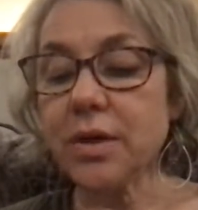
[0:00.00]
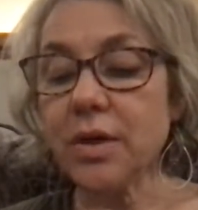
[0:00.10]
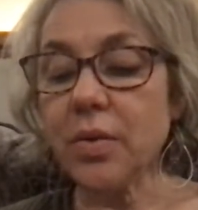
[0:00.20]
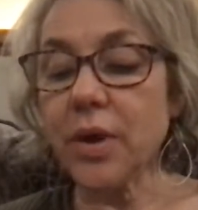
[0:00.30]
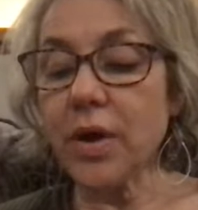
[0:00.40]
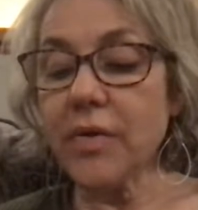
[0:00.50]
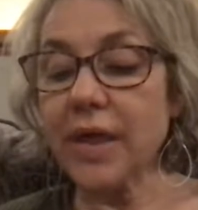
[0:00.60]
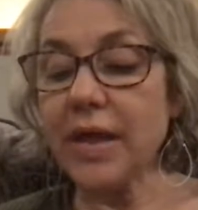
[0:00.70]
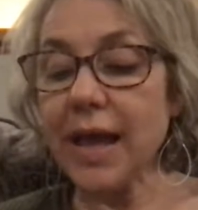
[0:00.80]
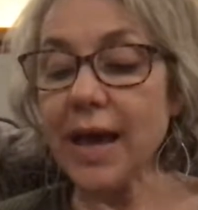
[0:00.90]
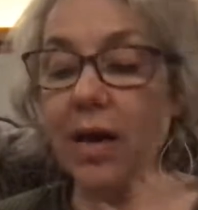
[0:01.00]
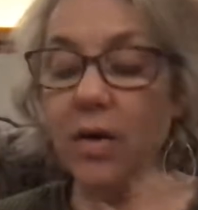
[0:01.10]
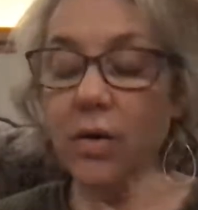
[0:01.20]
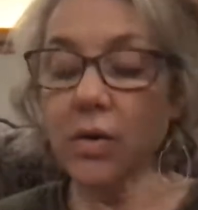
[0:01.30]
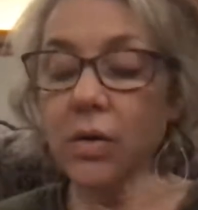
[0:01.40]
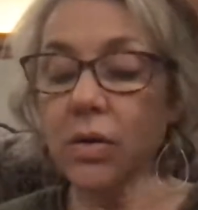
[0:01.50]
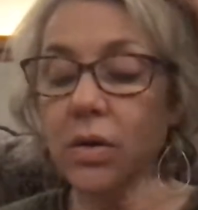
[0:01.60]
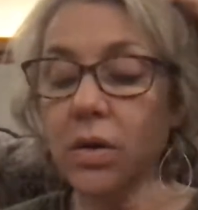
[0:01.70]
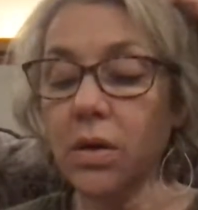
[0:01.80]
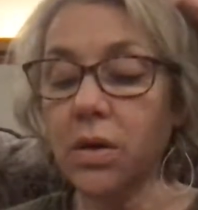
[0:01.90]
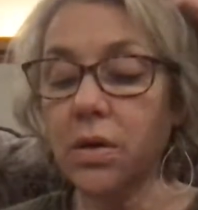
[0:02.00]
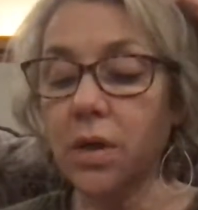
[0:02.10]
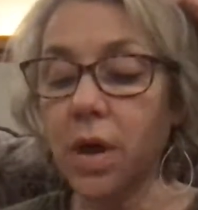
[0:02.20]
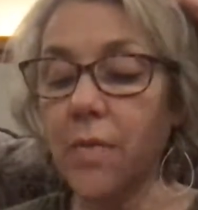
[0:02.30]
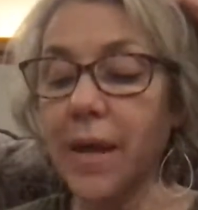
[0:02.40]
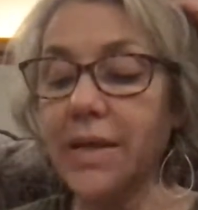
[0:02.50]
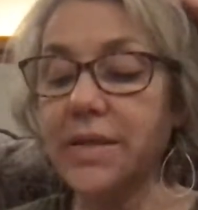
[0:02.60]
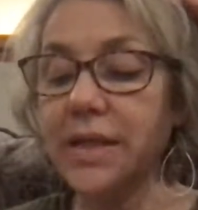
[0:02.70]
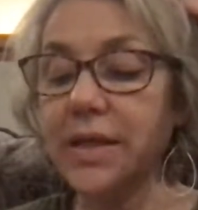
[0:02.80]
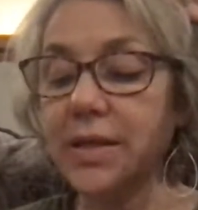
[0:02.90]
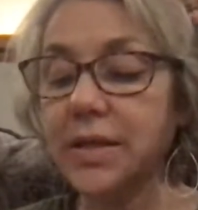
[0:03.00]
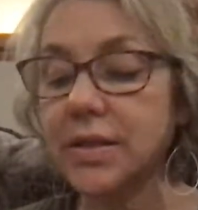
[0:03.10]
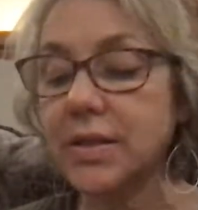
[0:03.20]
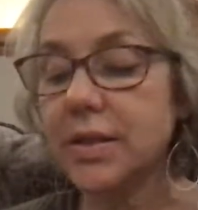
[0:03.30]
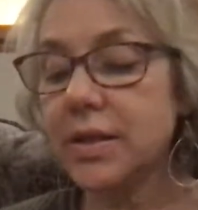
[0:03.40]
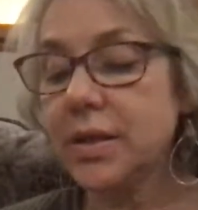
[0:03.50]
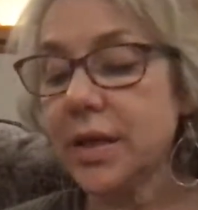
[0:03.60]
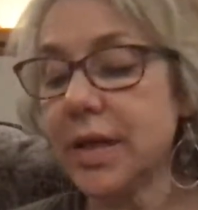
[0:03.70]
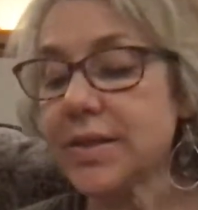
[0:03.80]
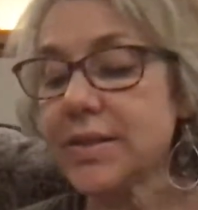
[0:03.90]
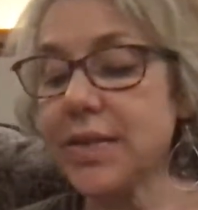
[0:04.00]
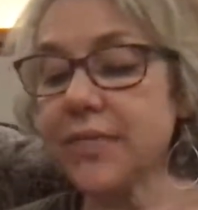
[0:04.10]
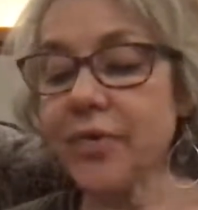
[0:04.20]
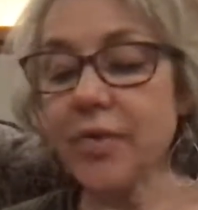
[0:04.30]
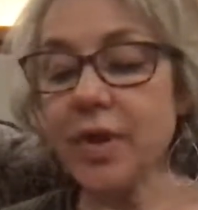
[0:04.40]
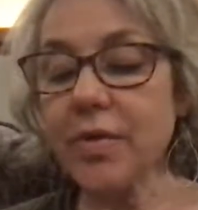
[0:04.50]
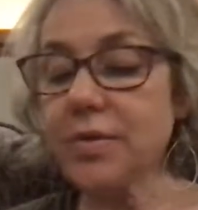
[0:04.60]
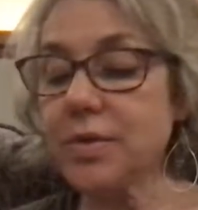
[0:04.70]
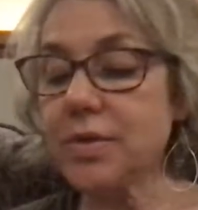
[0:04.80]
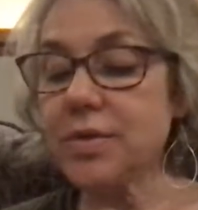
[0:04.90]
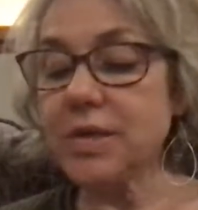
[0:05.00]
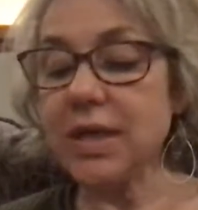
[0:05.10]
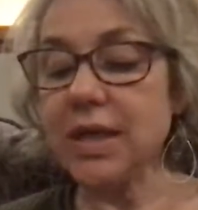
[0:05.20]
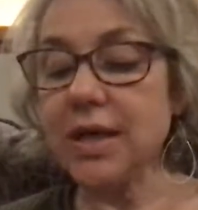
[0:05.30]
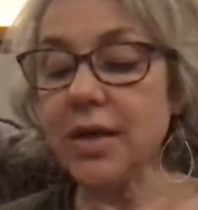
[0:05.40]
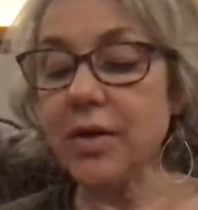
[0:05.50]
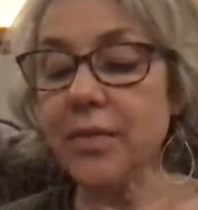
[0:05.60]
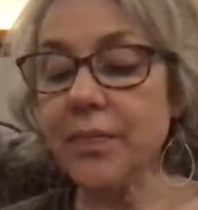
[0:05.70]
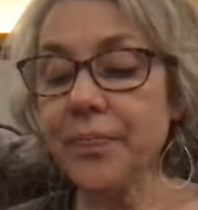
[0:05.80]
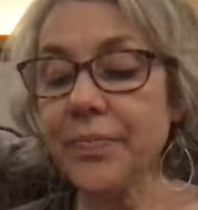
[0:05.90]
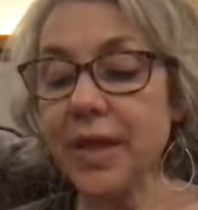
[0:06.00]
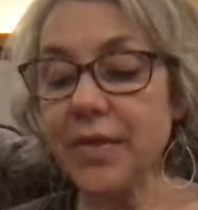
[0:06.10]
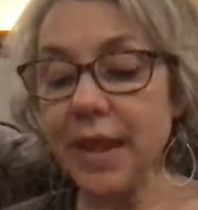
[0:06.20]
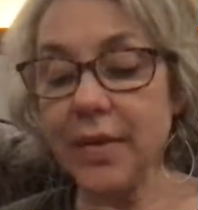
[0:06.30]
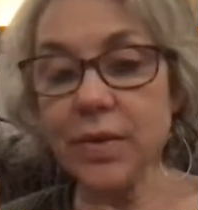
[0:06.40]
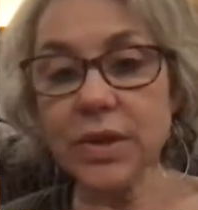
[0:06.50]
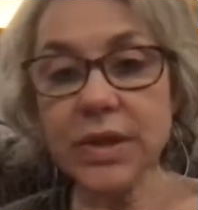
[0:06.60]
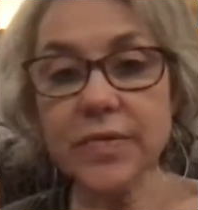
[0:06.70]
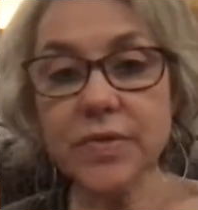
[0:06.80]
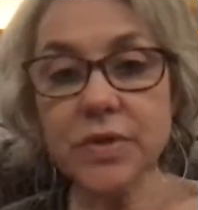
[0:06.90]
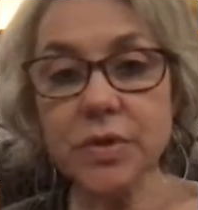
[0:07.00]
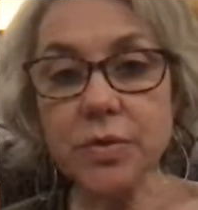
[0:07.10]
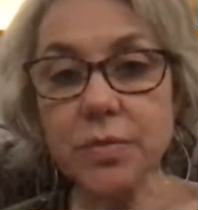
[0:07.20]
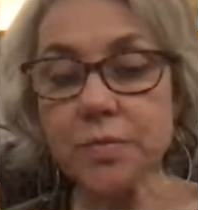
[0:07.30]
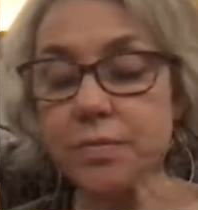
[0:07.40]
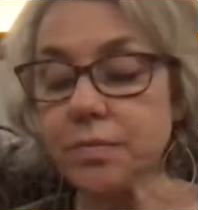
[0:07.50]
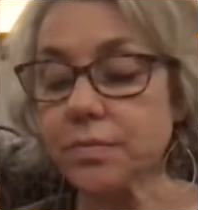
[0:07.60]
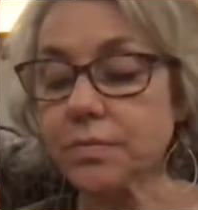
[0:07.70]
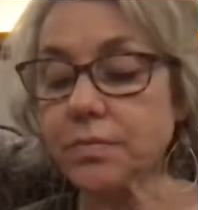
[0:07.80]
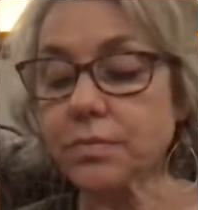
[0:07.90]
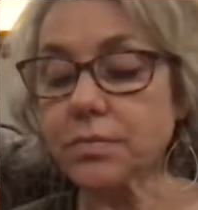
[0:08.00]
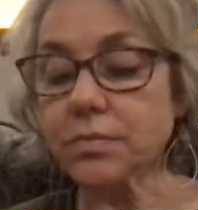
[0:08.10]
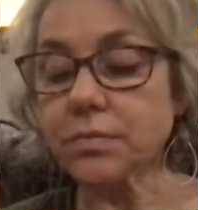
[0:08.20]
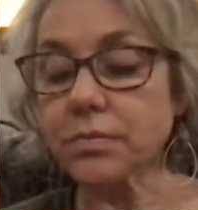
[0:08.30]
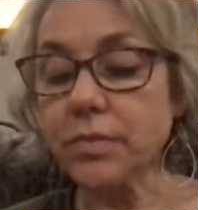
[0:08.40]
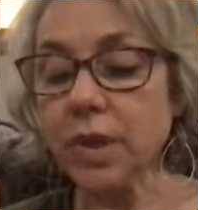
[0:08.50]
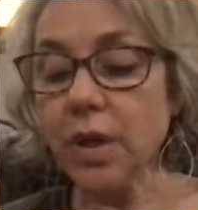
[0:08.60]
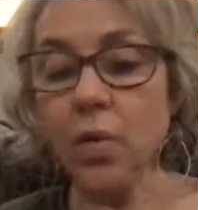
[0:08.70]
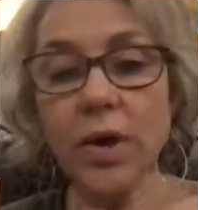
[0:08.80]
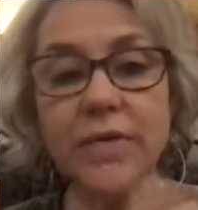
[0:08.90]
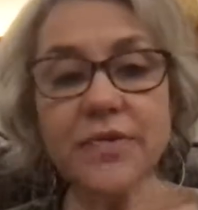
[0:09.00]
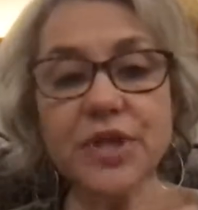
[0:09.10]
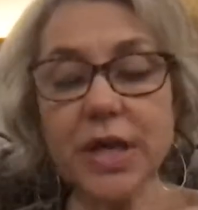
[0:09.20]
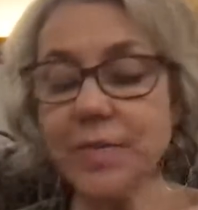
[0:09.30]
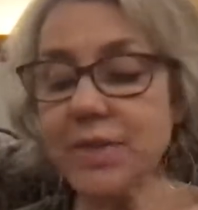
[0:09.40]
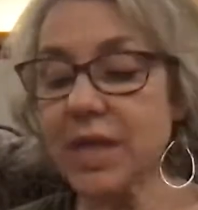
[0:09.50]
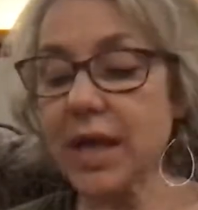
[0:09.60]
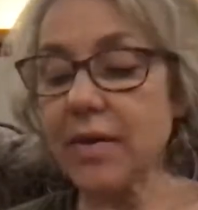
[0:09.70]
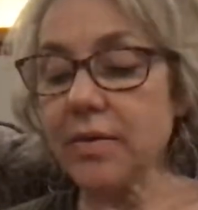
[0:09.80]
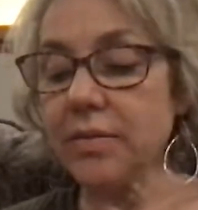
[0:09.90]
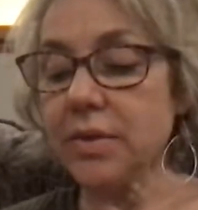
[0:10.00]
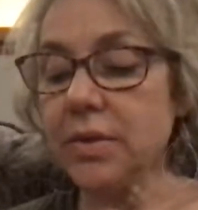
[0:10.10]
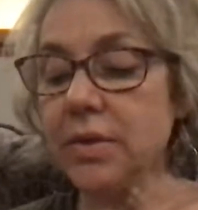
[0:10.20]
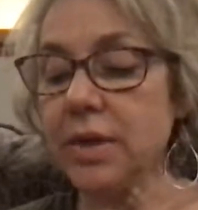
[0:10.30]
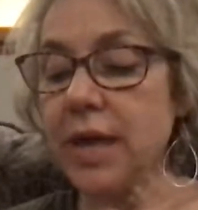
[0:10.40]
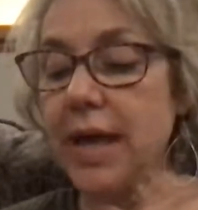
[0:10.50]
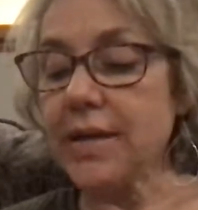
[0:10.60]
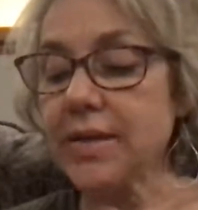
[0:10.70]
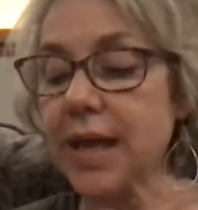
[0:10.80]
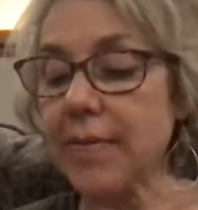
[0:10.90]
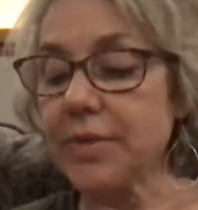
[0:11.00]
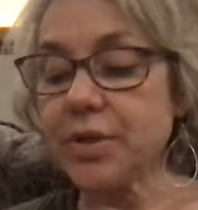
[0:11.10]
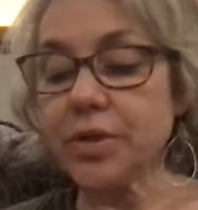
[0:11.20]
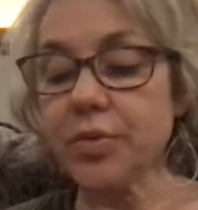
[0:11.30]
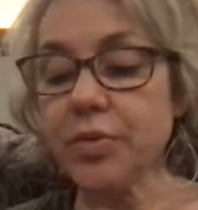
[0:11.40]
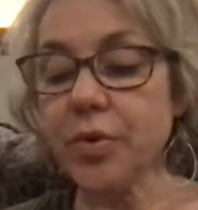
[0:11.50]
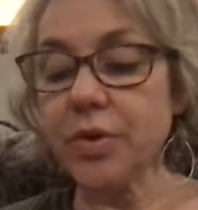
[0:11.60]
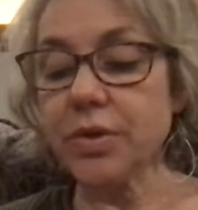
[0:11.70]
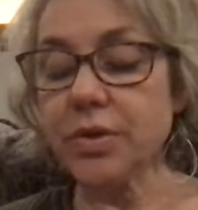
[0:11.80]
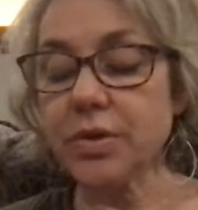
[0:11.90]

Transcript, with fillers: Where are they now? Gone back to England, except for those you see here, and they will leave soon. What of Jamestown? asked Captain Newport.